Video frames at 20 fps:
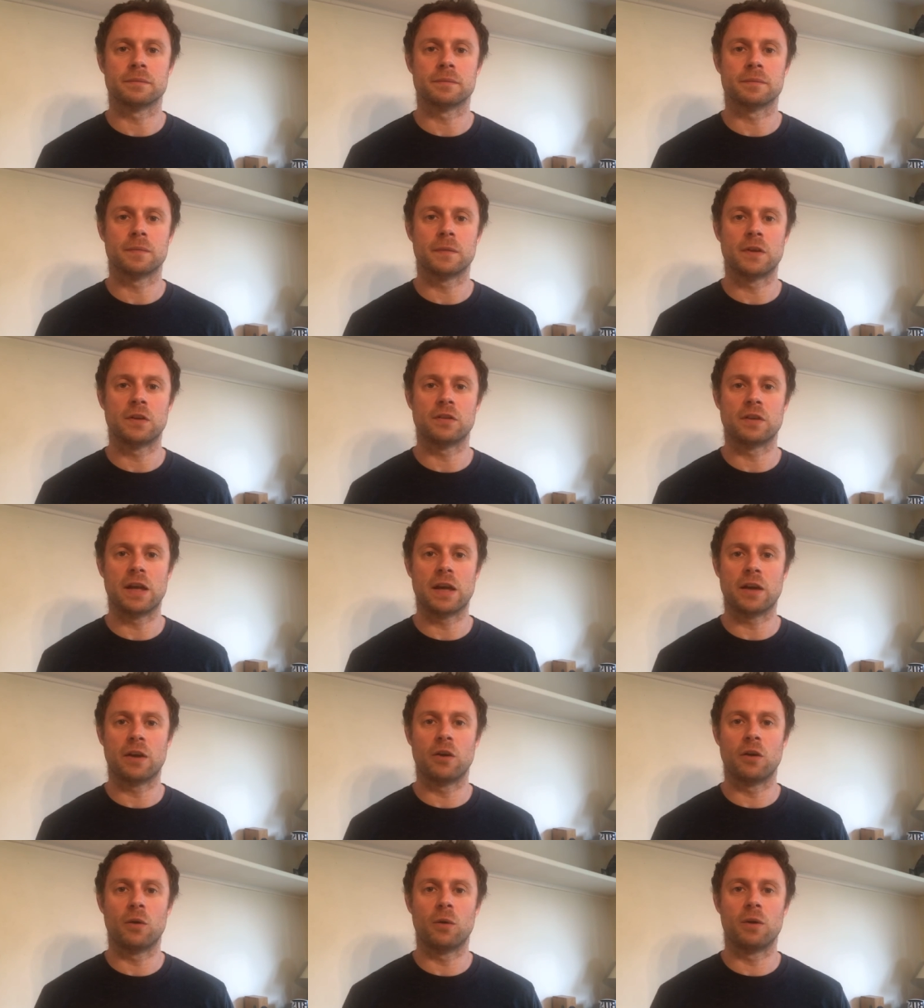Just let
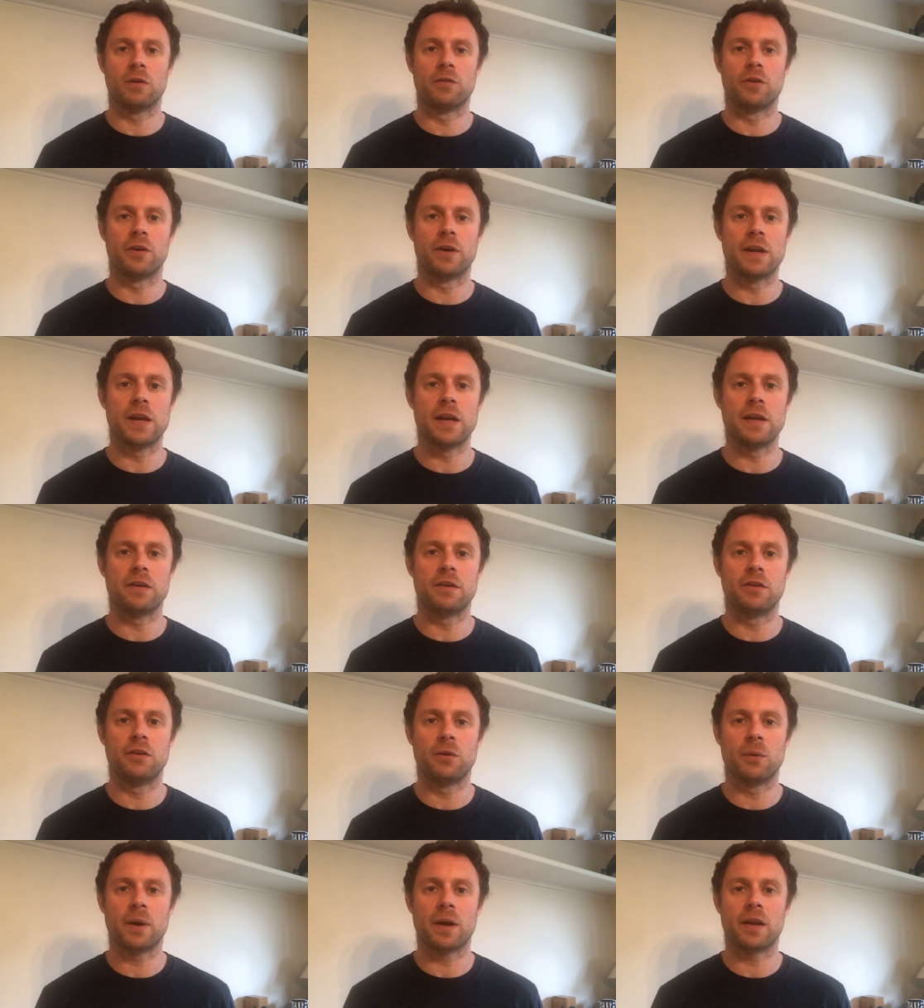go of your need to
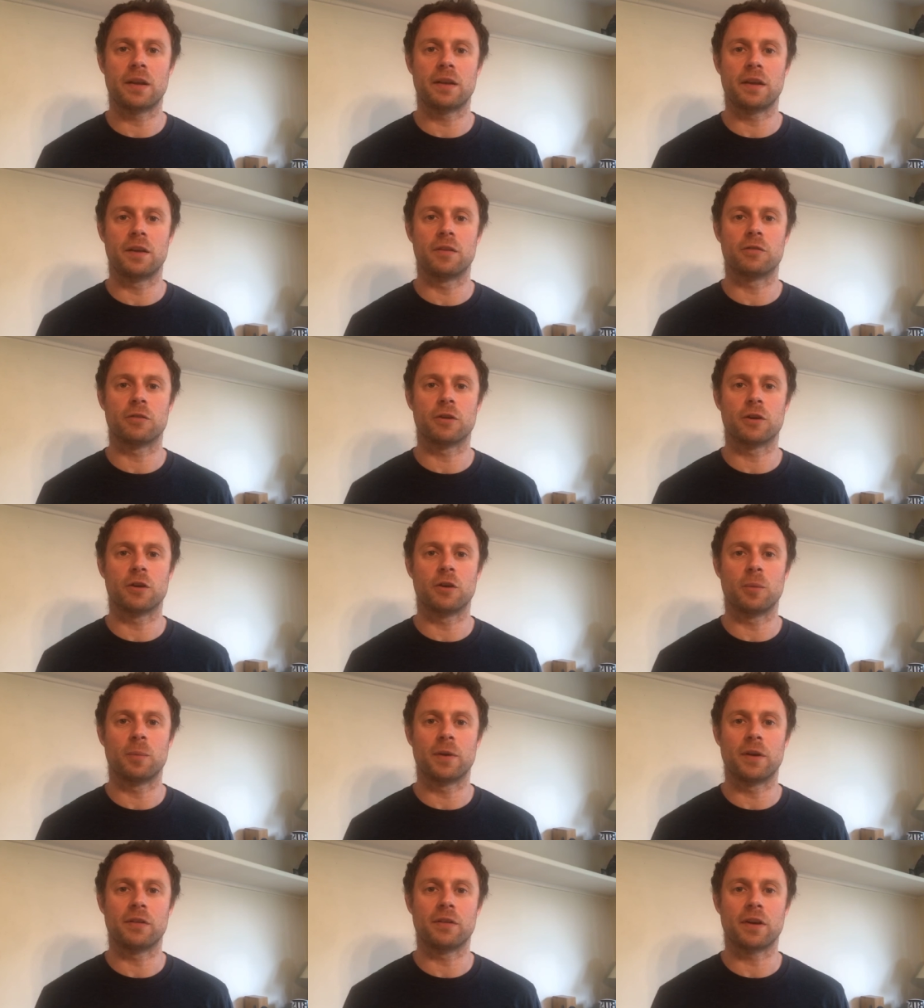do anything for a
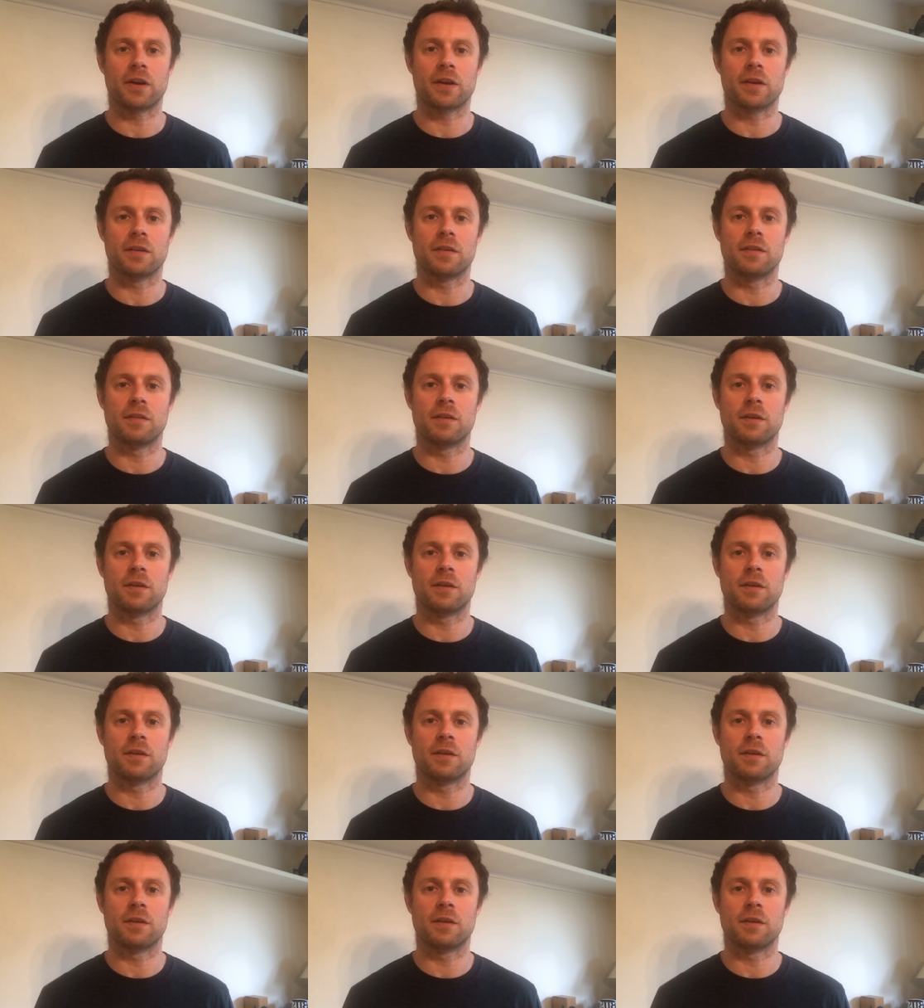couple of seconds.